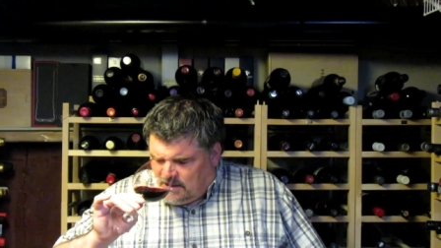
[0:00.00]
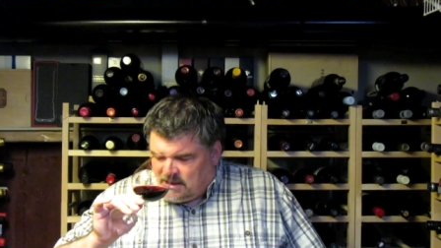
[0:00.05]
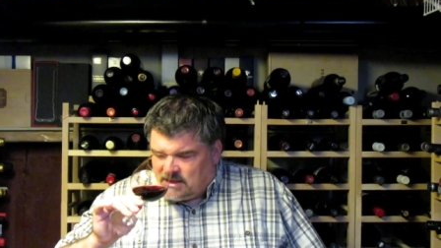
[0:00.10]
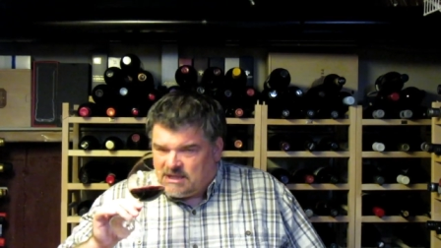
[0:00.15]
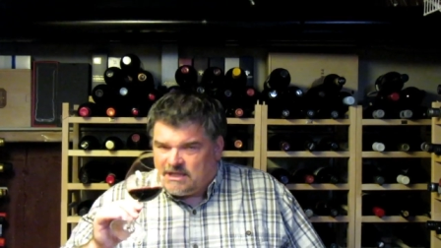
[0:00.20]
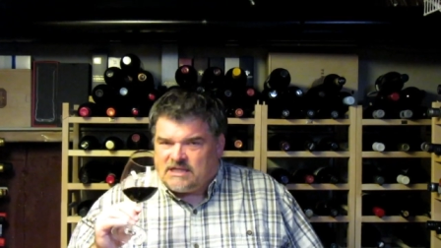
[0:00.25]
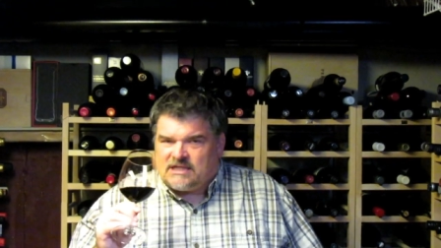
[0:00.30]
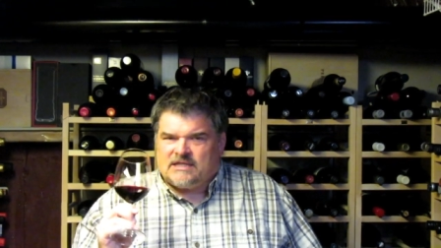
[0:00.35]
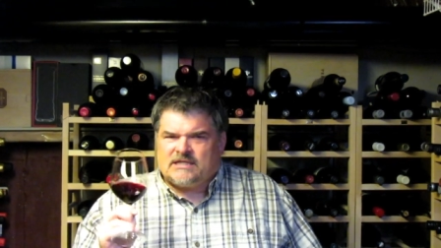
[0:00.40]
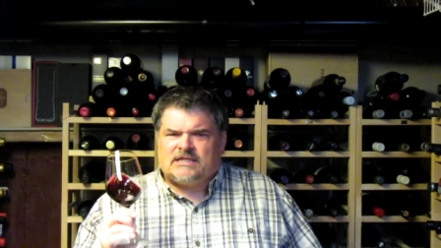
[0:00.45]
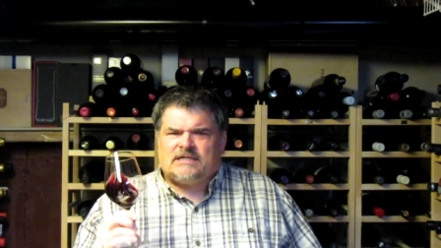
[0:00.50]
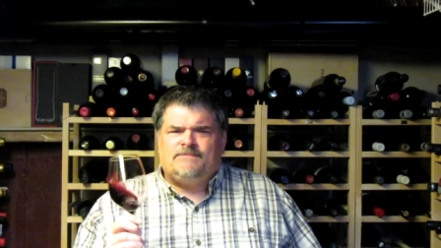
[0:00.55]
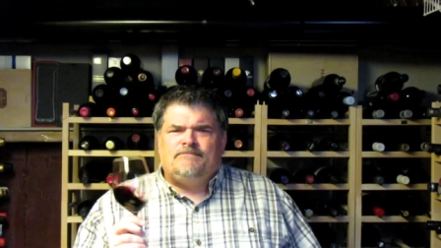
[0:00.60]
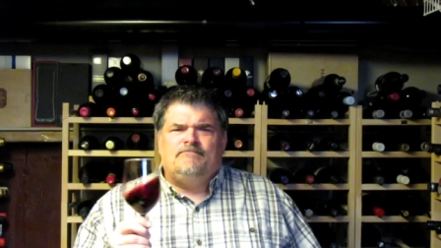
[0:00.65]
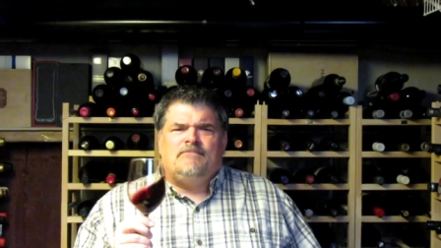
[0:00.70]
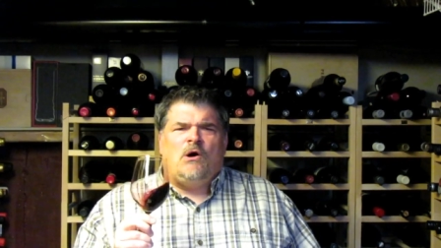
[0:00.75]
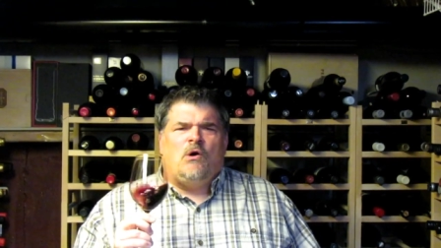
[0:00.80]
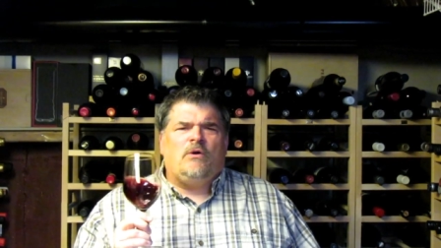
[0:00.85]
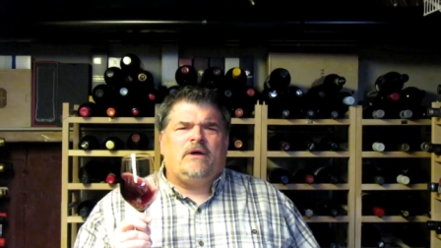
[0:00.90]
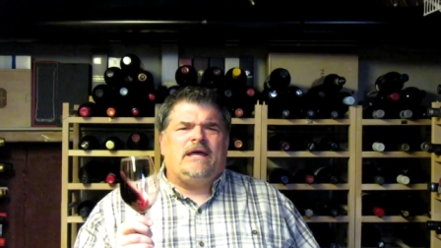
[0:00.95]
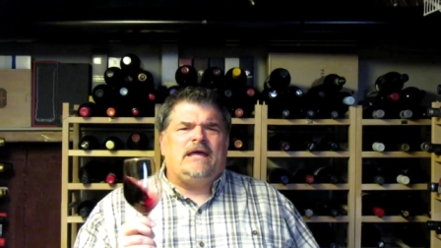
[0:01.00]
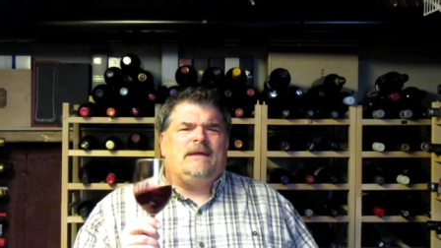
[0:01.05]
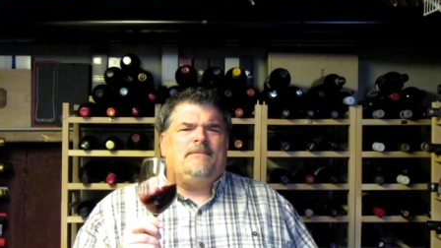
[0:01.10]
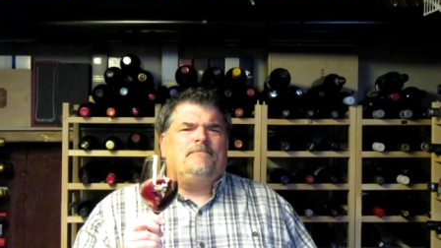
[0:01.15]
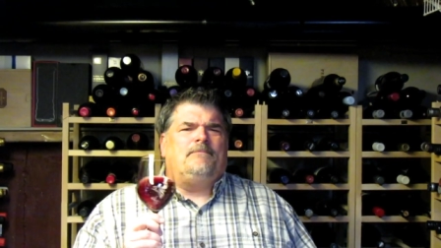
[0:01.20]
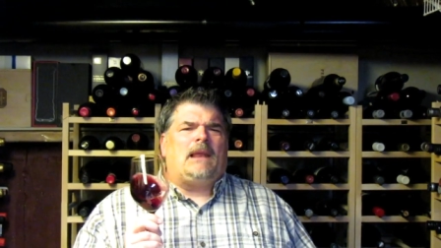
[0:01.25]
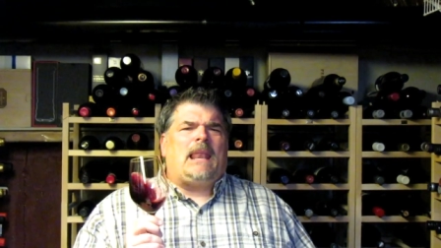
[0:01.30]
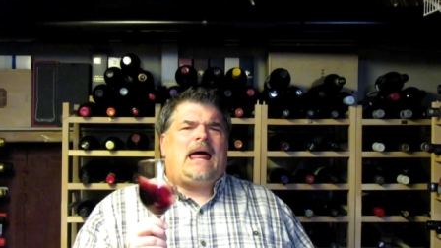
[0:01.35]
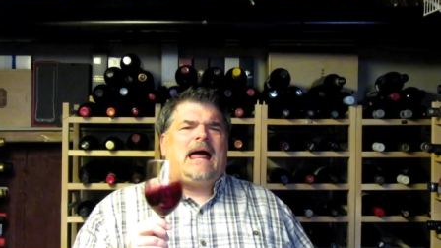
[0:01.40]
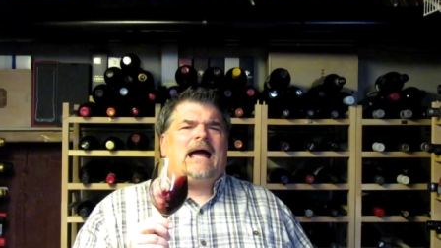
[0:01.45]
smoky,
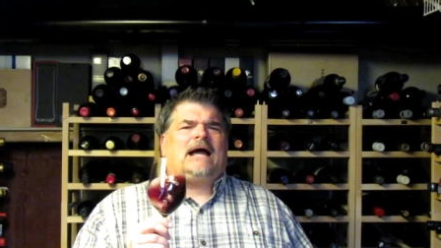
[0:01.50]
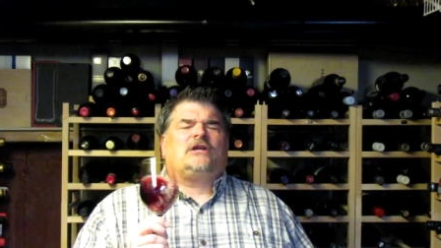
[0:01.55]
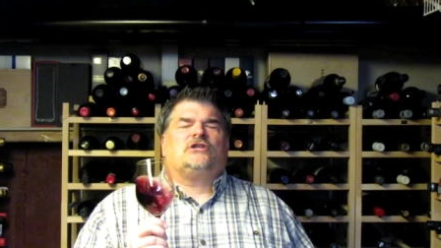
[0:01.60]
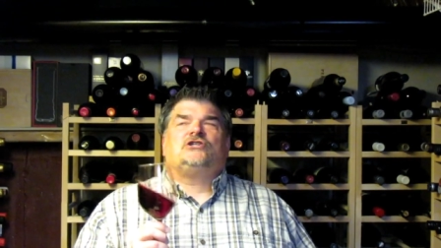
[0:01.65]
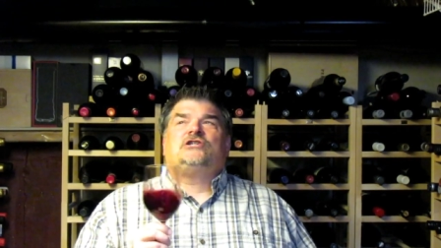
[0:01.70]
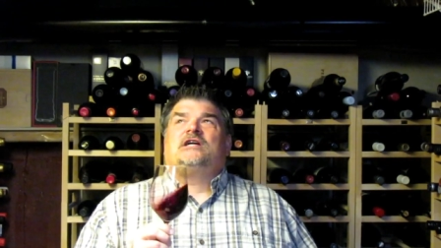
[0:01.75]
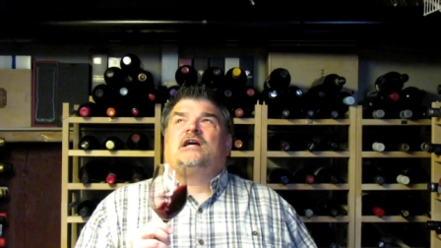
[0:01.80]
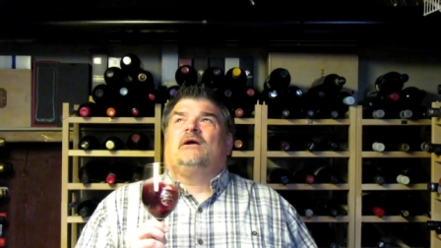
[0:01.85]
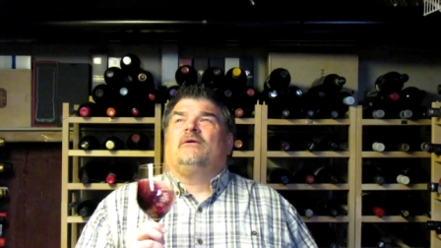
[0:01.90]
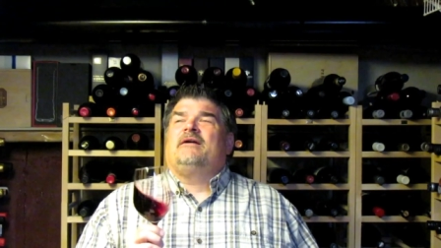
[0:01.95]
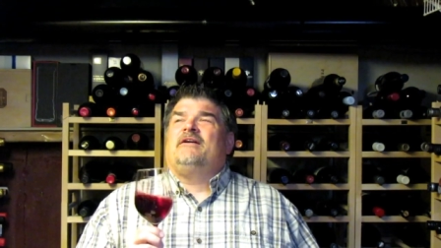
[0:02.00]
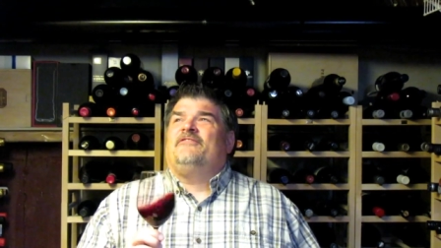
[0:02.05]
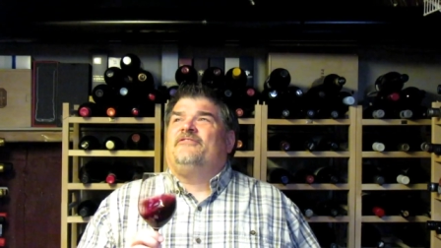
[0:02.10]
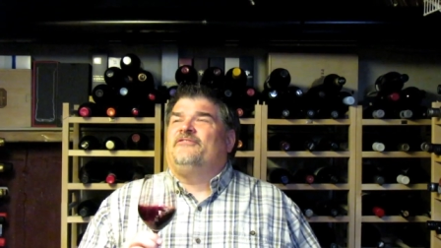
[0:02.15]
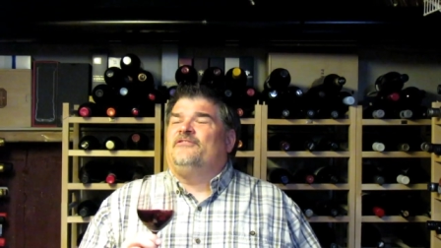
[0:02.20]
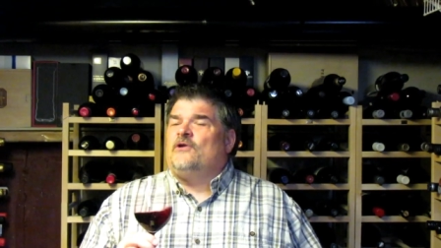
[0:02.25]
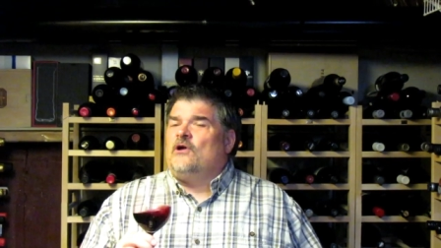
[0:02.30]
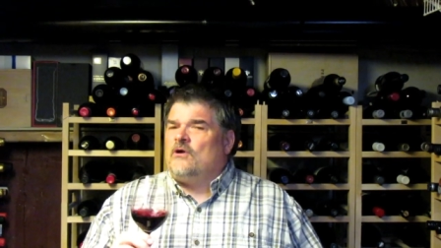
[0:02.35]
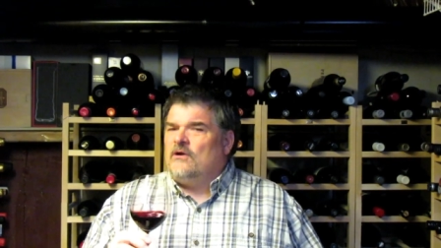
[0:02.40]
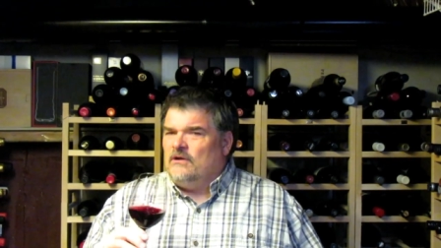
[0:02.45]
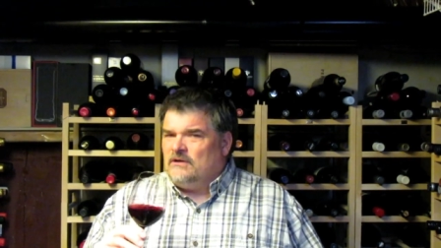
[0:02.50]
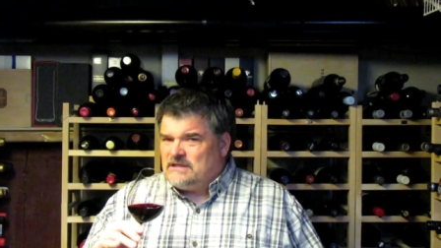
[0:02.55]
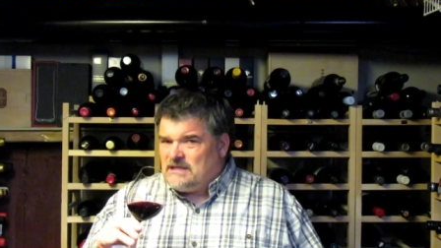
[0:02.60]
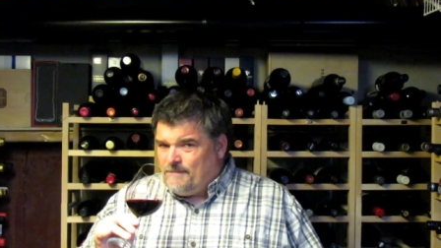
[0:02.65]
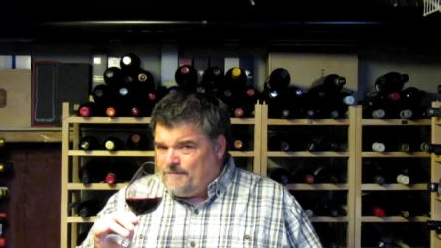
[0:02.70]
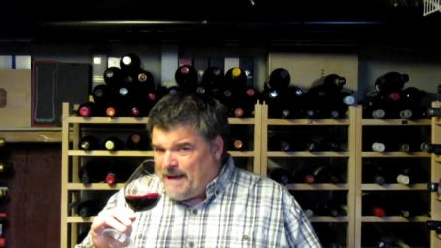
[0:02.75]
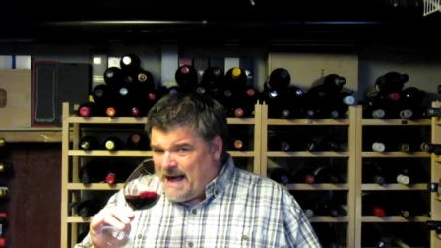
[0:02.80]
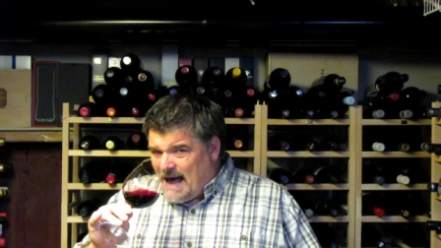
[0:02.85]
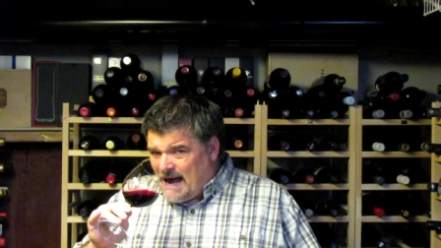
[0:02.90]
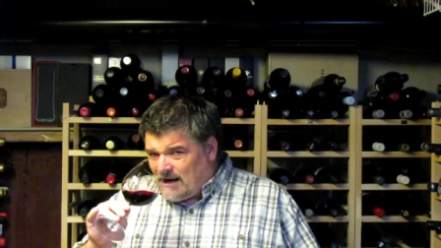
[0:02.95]
black cherry, floral,
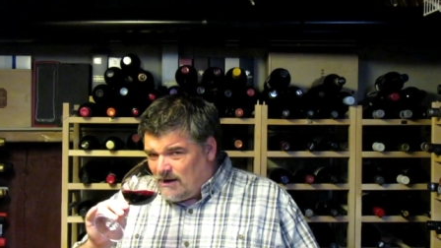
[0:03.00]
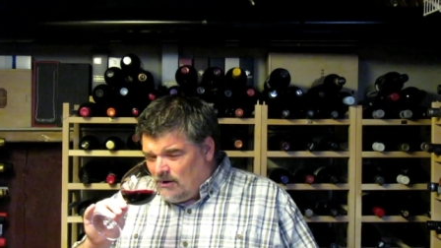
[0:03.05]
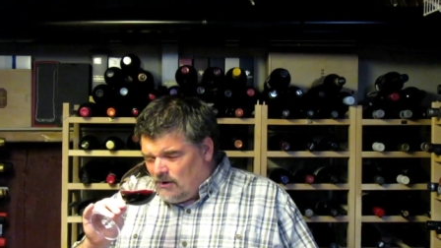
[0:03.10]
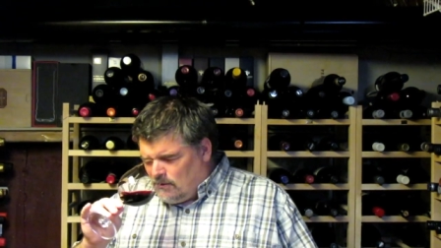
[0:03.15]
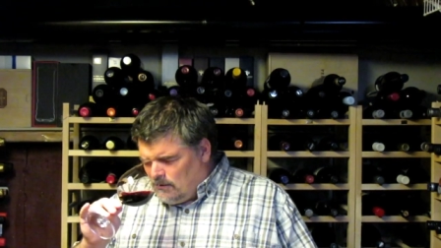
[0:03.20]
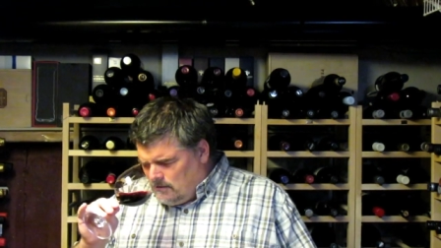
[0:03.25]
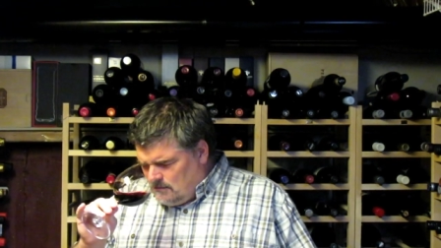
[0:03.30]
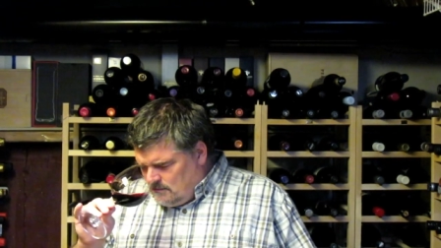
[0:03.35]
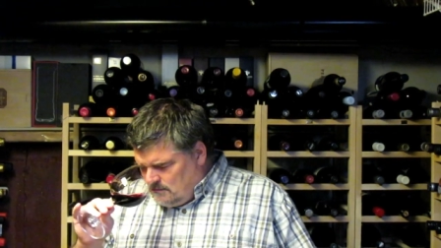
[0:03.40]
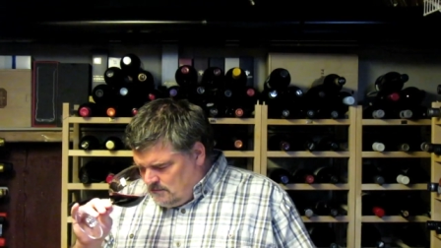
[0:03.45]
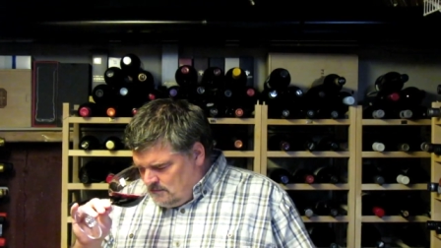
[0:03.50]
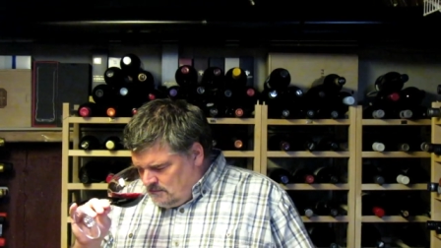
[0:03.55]
tobacco,